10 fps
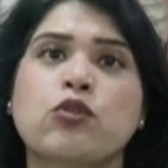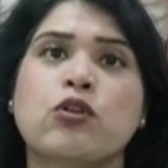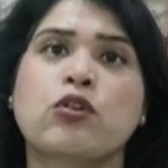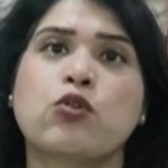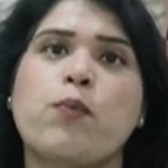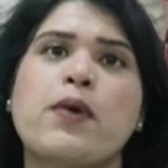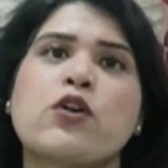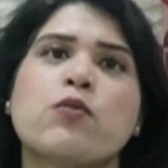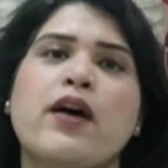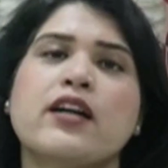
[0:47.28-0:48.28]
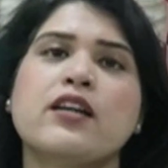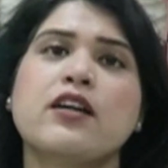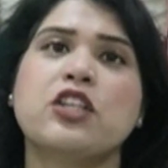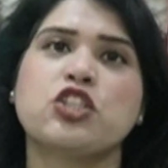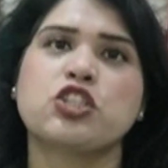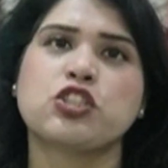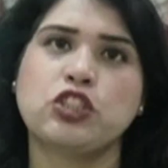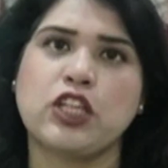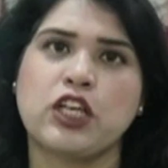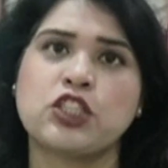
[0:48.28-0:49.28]
Gopakumar,
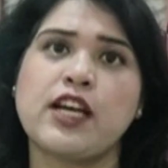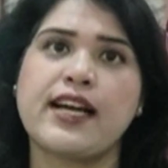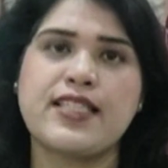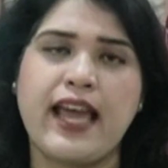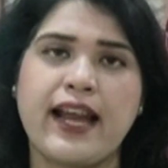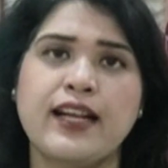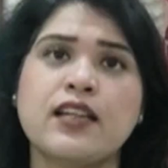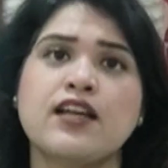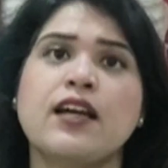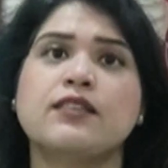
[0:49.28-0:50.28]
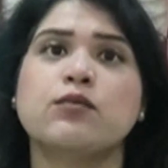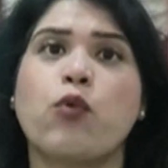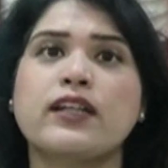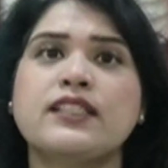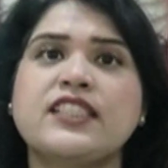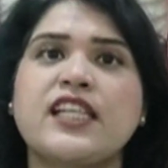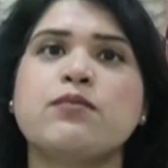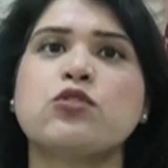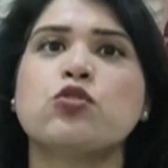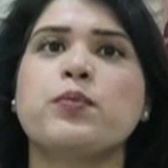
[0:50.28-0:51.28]
additional judge, has held what
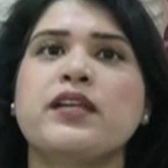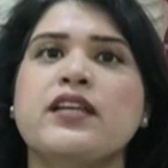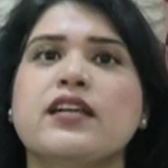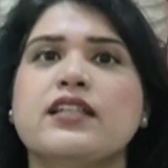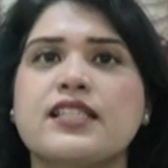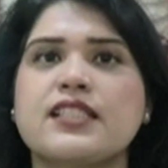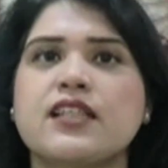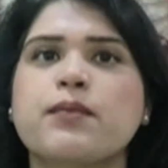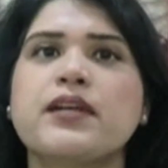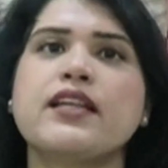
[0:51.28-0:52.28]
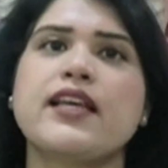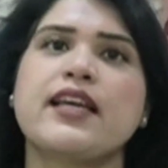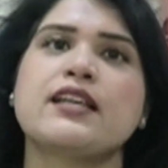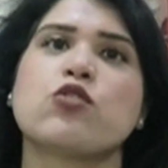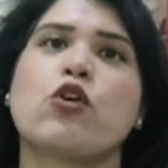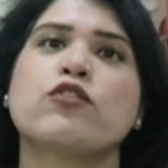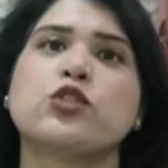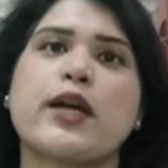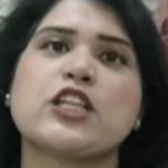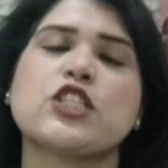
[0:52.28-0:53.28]
seems to be a disturbing case of
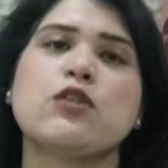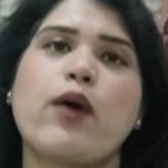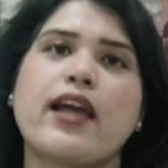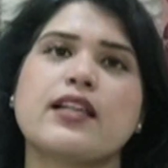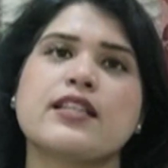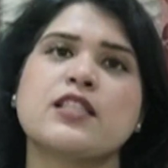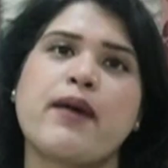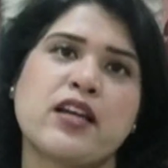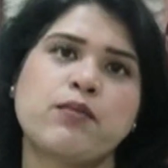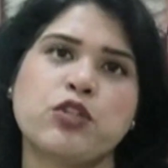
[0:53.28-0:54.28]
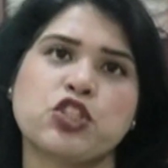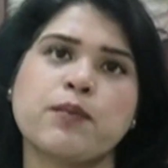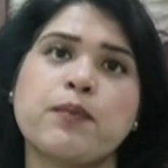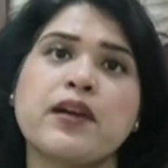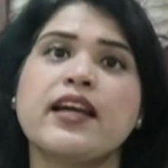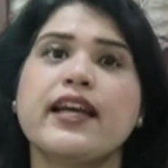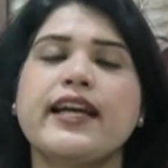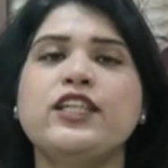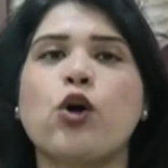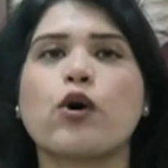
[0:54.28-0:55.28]
sexual violence by a bishop
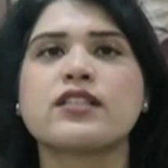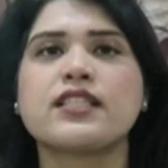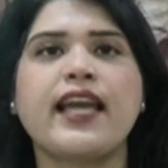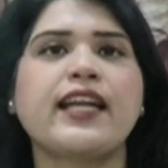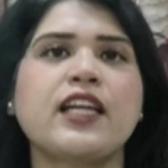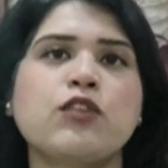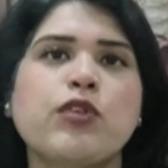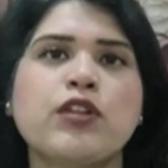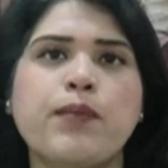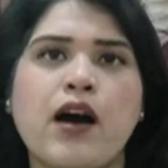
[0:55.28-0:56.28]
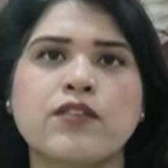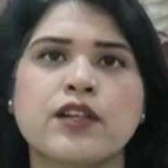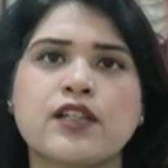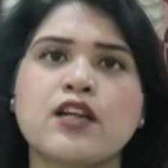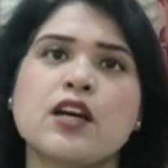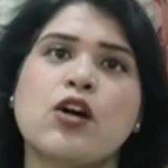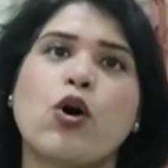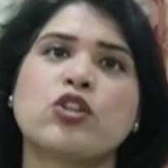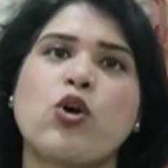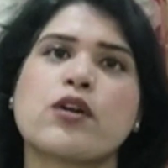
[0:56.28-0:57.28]
intoxicated with power,
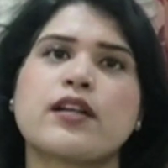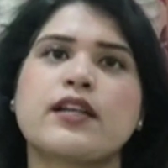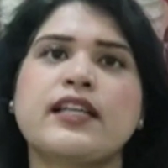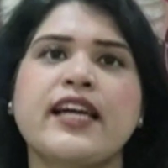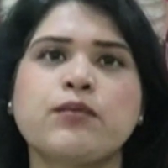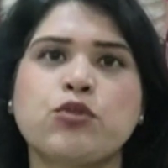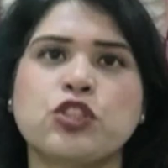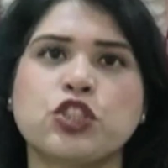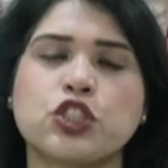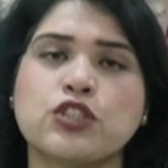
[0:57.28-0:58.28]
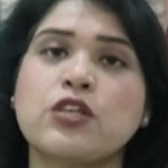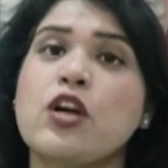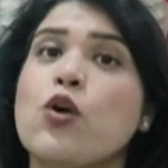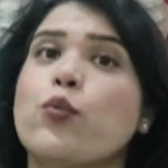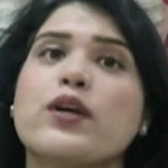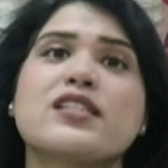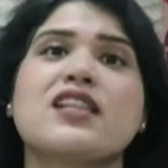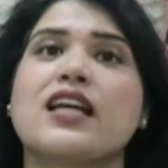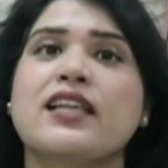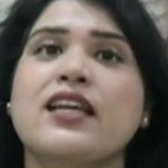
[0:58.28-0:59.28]
authority and position was
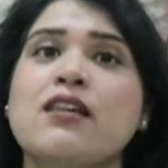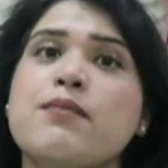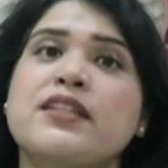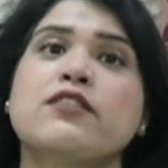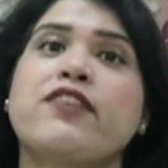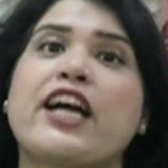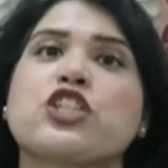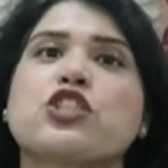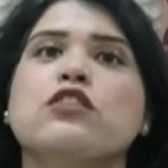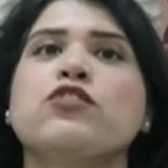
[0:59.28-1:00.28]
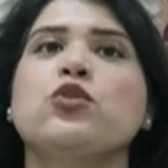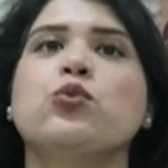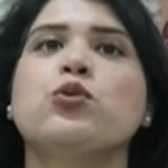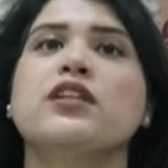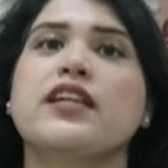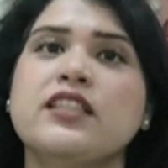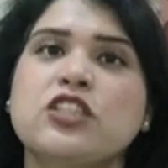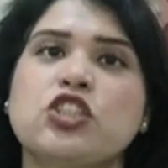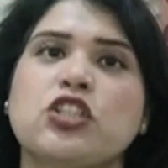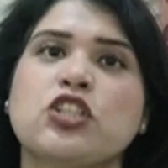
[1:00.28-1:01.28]
nothing but a faction feud in the